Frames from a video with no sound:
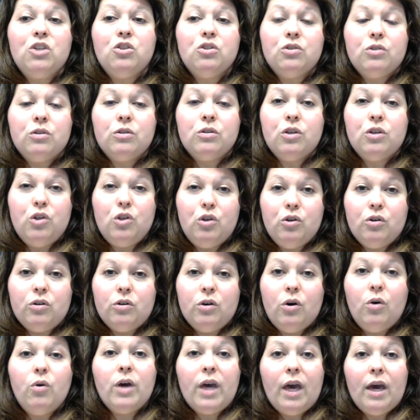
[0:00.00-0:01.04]
sure that you're
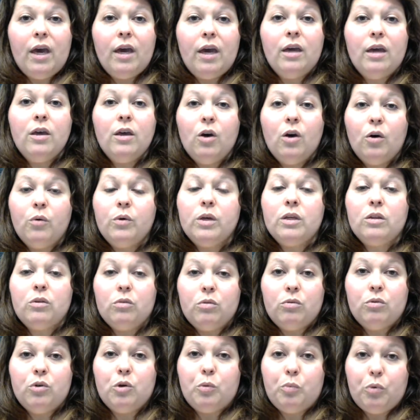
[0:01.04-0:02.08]
okay going
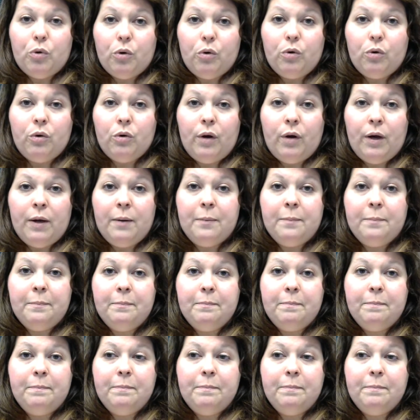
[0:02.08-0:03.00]
through your program.